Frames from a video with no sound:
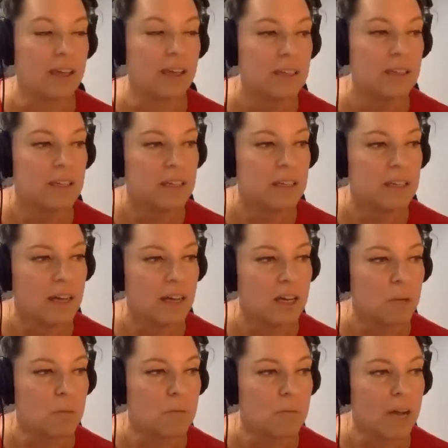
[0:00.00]

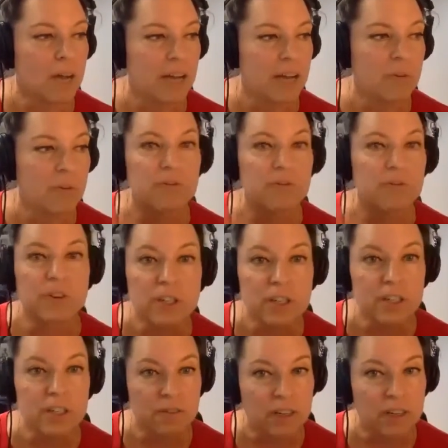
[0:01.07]
I prefer to
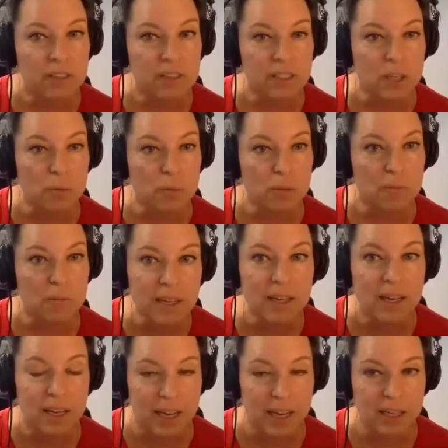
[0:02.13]
fall asleep at
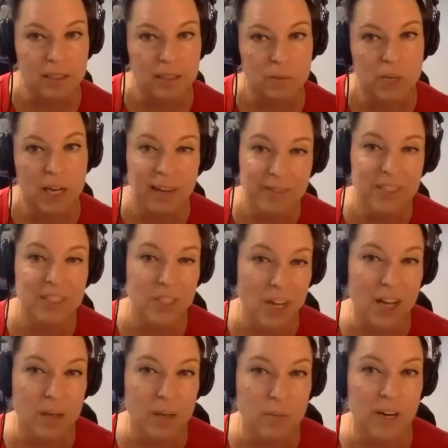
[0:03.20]
midnight, but I have a
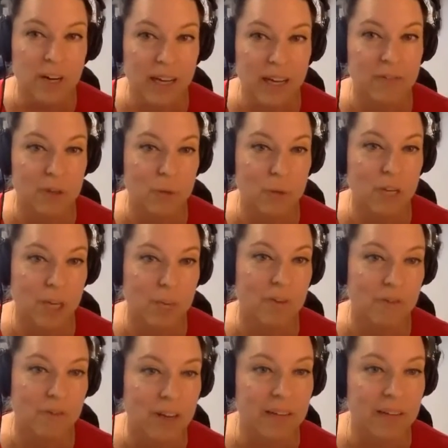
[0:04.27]
job where I have to wake up
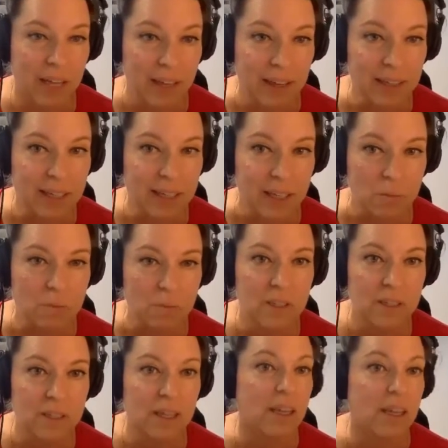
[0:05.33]
at 5 a.m.
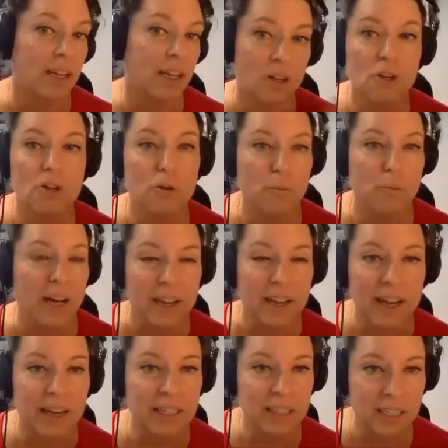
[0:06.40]
And I know my
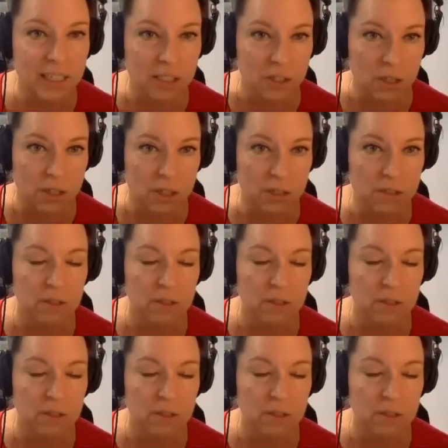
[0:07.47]
ideal